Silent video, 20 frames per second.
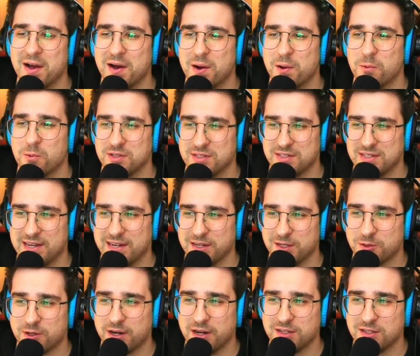was that
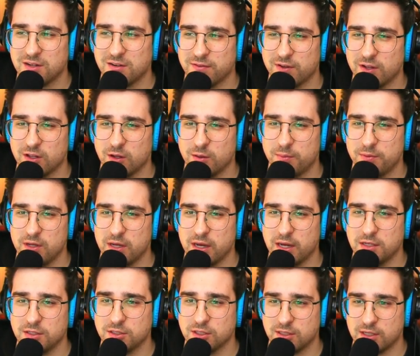it tried to develop the
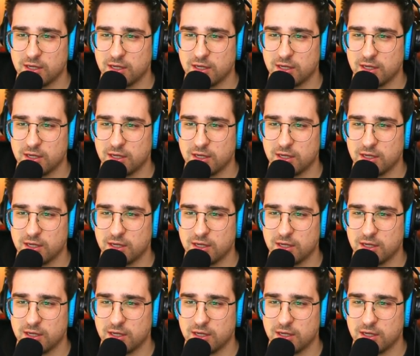engine